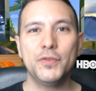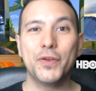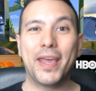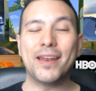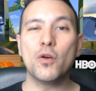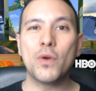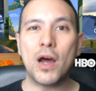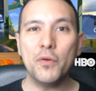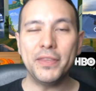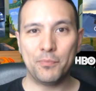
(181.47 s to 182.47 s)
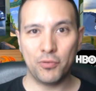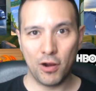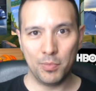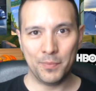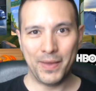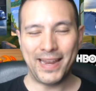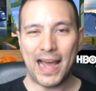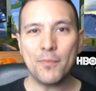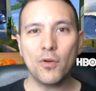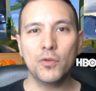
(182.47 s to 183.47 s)
to get around that problem, and
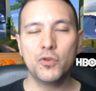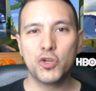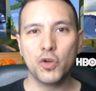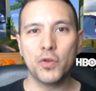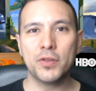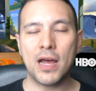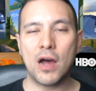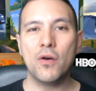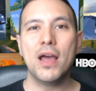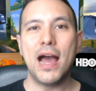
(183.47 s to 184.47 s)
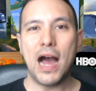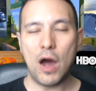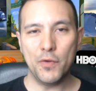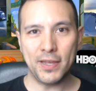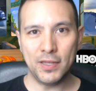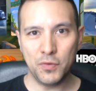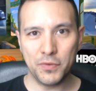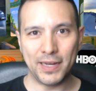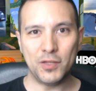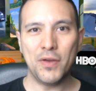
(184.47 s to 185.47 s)
I'm going to show you now how you can do
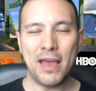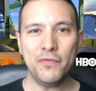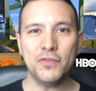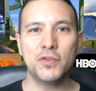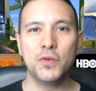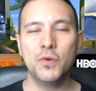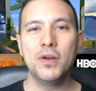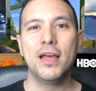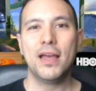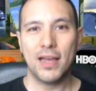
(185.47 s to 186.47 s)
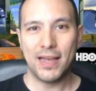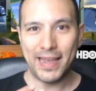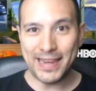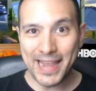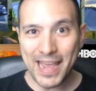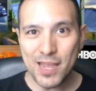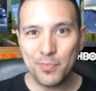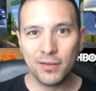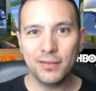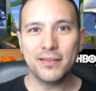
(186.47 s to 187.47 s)
that. You have to
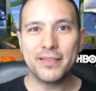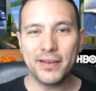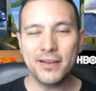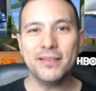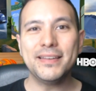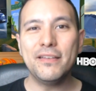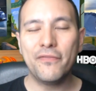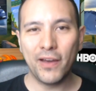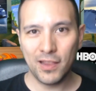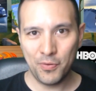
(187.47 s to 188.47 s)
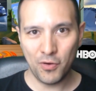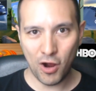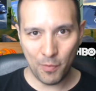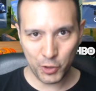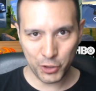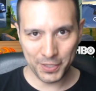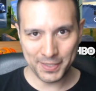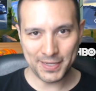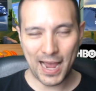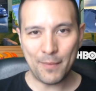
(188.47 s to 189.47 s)
enable the developer
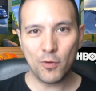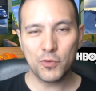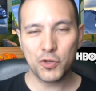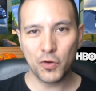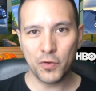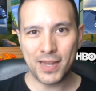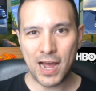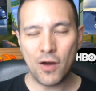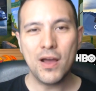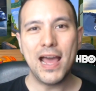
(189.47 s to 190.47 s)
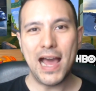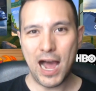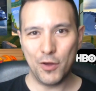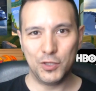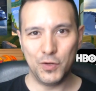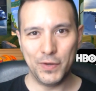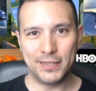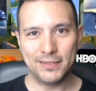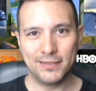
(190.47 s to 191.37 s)
options. I'm going to show you now how you do it.